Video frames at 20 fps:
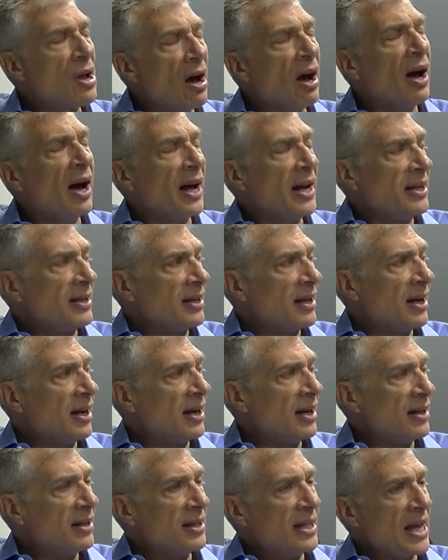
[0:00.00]
on
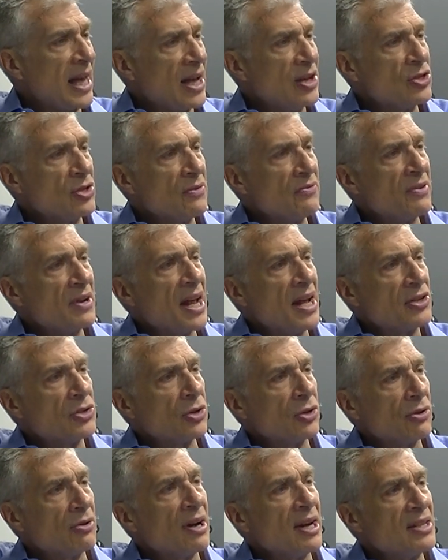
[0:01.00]
the Asian
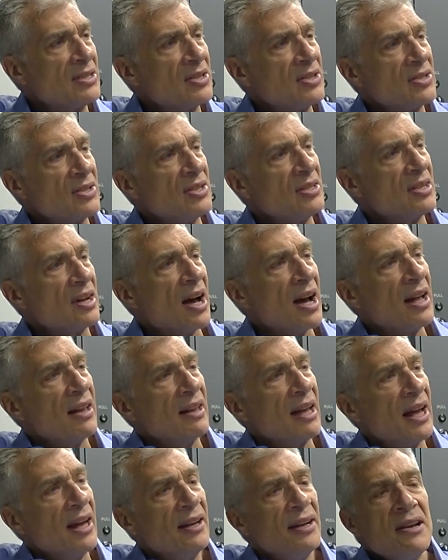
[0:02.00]
financial crisis in
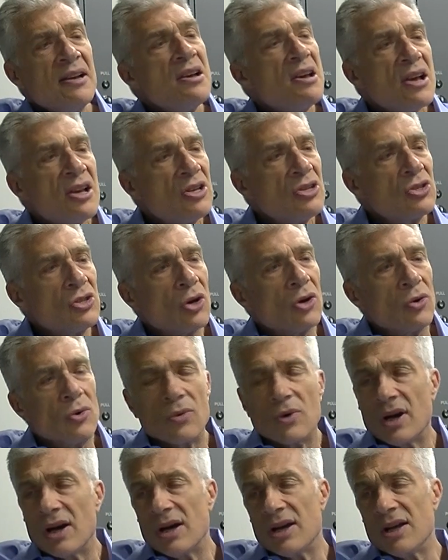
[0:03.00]
Thailand. So
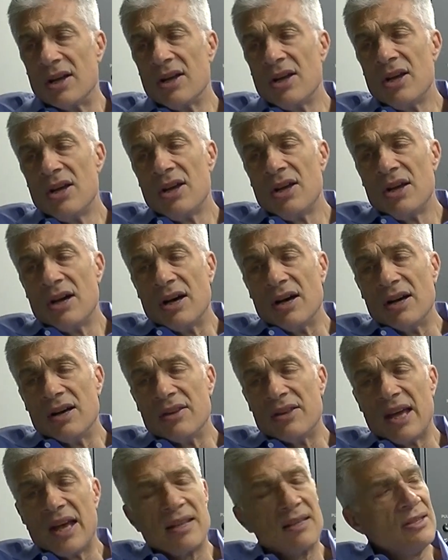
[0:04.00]

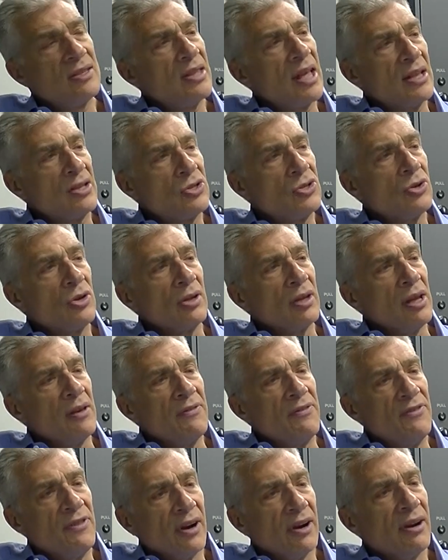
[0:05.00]
that's certainly a
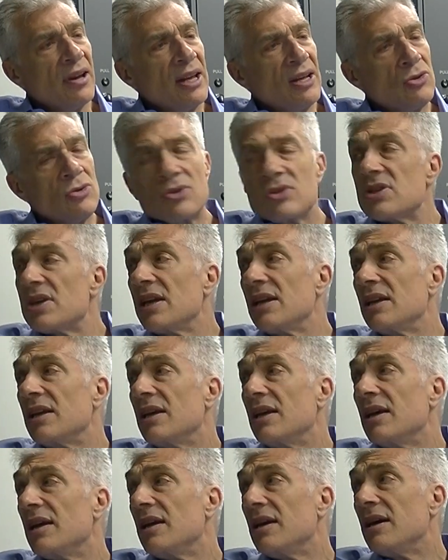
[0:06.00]
very interesting.
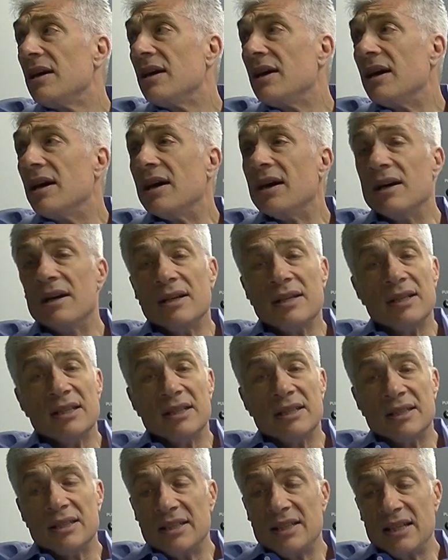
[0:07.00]

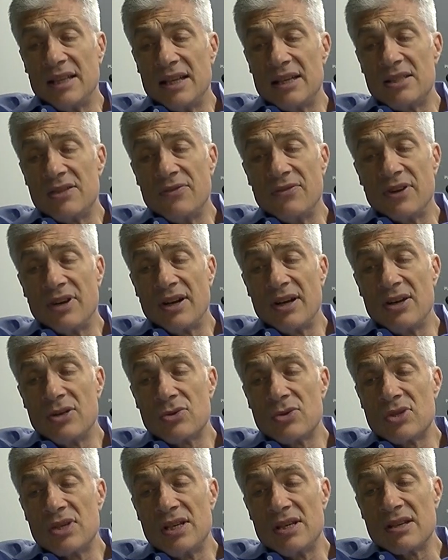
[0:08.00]
It's a very
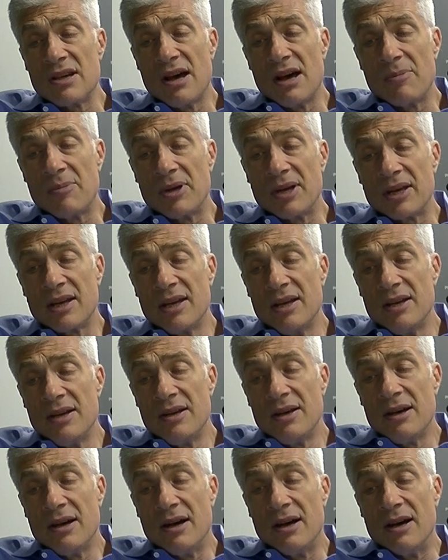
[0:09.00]
interesting topic,
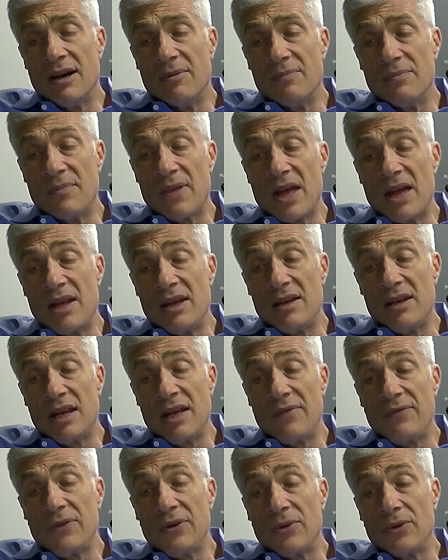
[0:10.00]
and
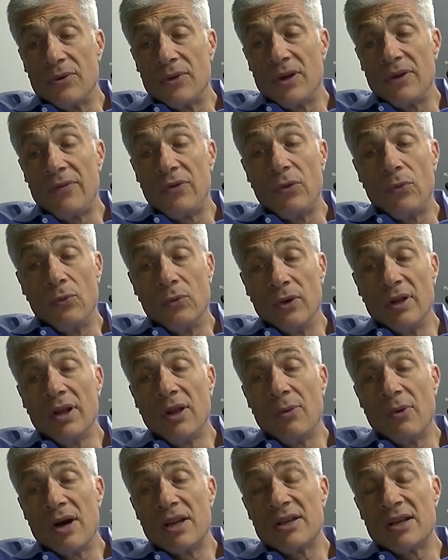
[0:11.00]
if you really
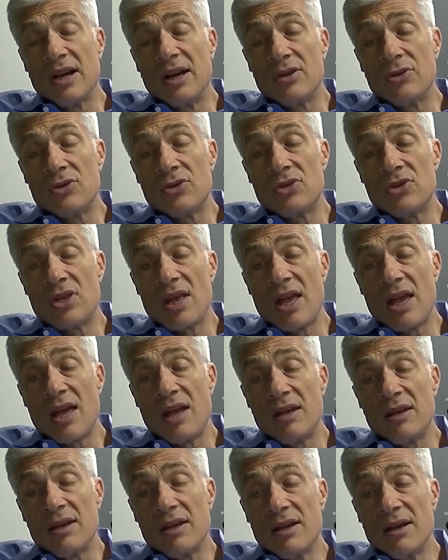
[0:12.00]
want to understand,